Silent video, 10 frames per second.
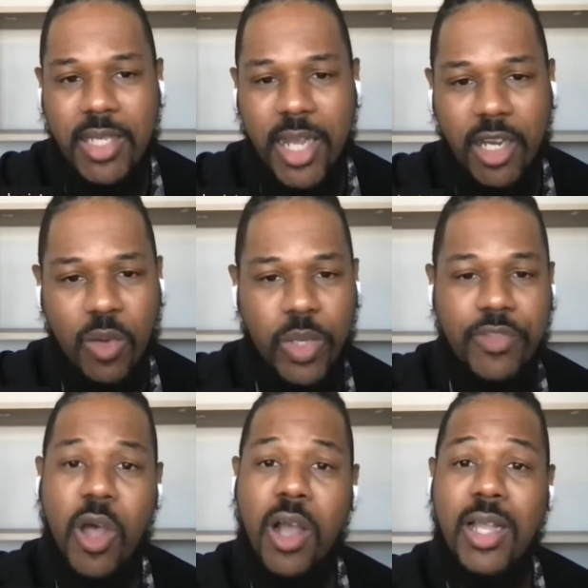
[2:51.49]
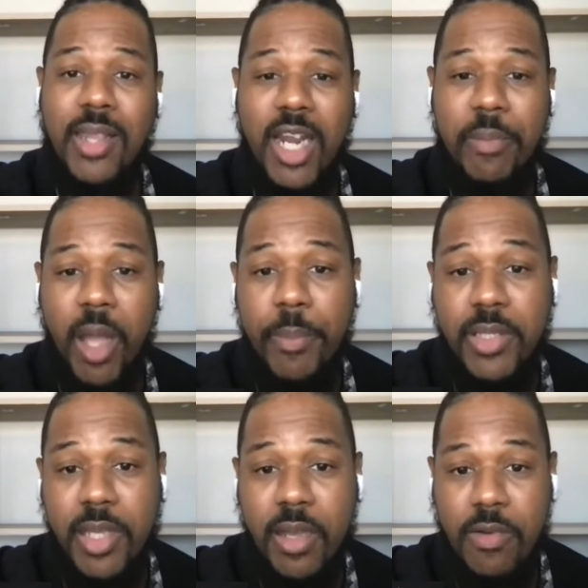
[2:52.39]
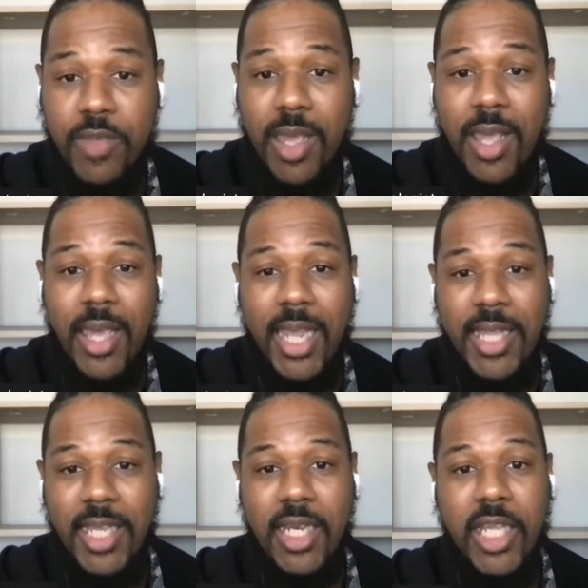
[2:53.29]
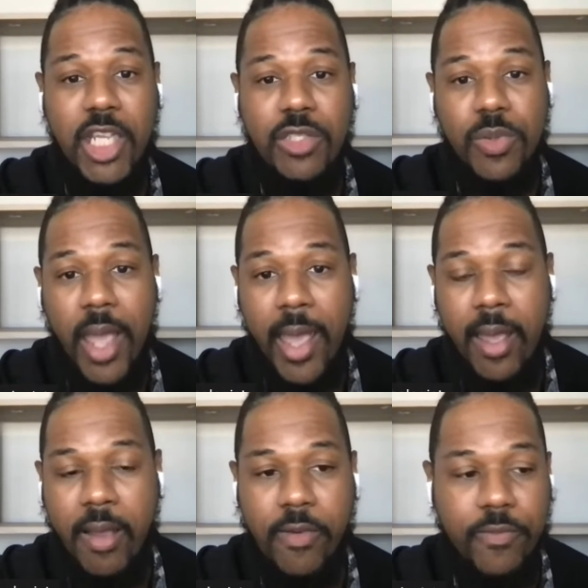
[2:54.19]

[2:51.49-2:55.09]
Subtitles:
I know we talk a lot about mental health and the need to have